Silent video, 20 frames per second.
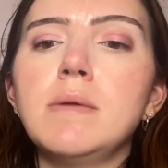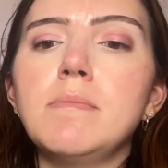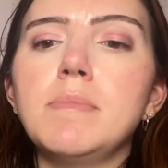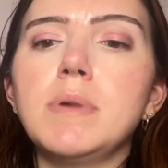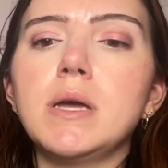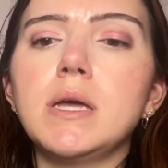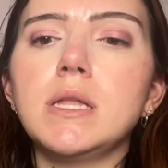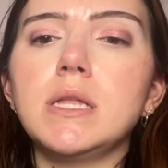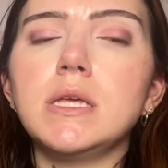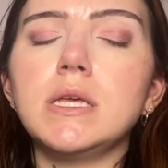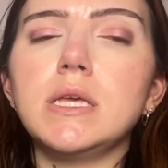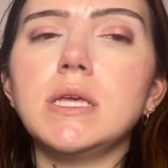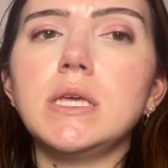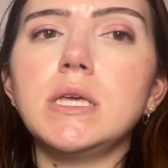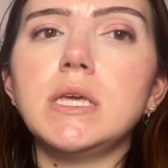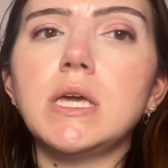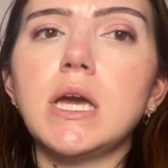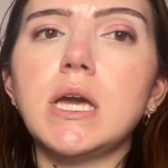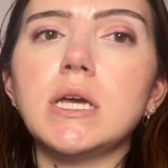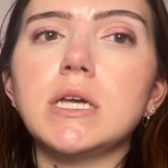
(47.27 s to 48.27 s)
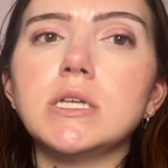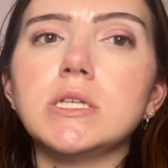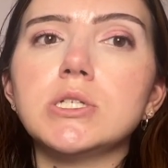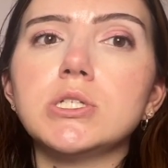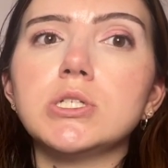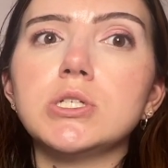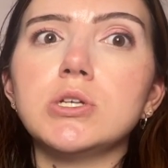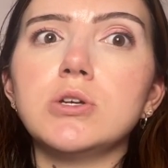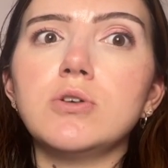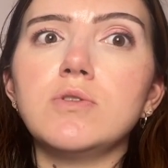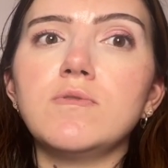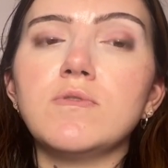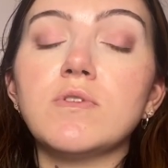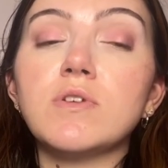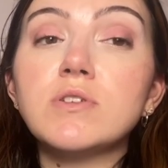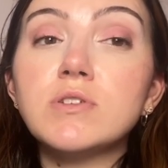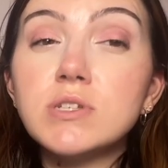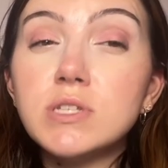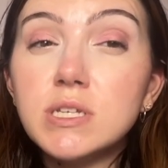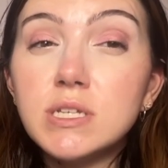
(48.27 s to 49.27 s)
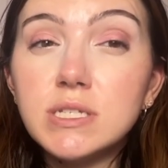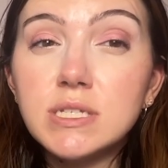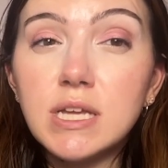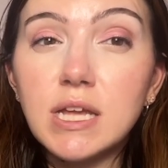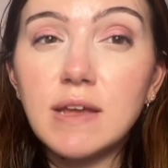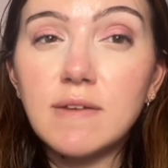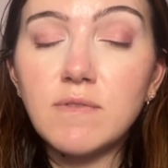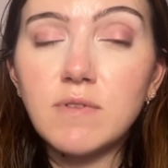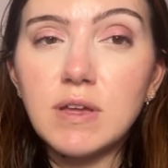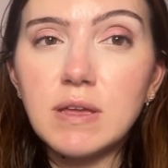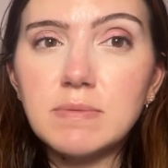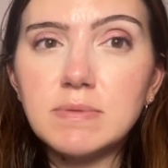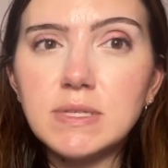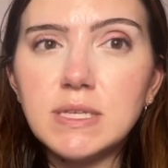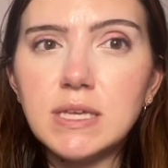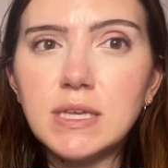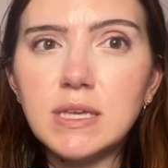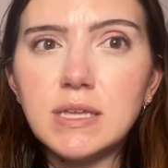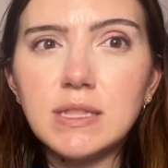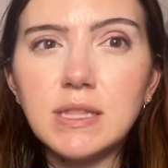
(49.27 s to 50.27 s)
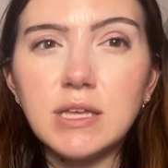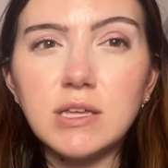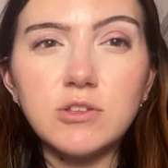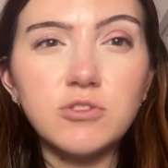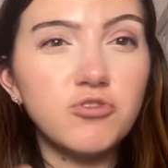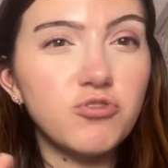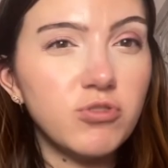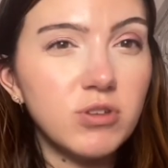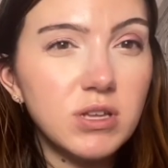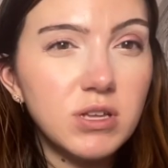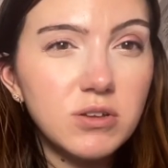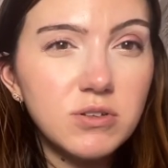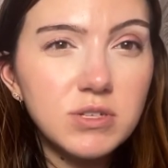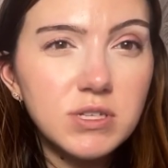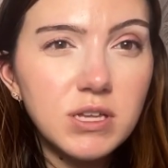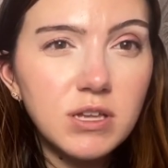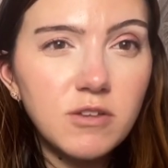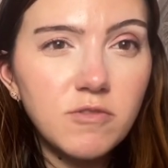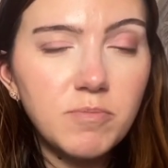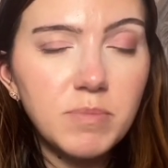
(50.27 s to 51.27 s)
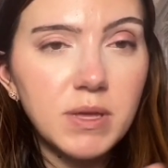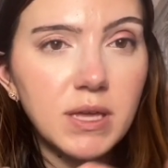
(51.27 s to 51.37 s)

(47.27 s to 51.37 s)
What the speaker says: But yeah, so if you're interested in signing up for Ipsy and like treating yourself,